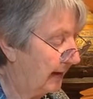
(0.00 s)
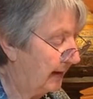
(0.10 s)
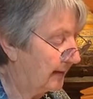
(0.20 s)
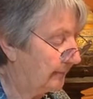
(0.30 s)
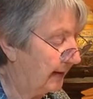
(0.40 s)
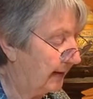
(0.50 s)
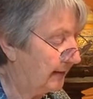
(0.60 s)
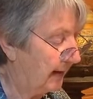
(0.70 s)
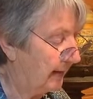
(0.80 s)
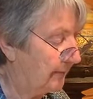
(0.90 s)
and a man
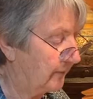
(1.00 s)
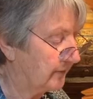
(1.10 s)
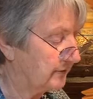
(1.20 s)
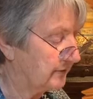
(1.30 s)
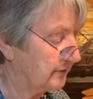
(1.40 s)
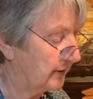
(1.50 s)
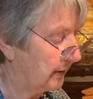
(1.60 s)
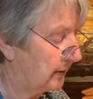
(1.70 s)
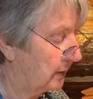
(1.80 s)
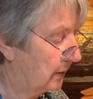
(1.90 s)
came with a stick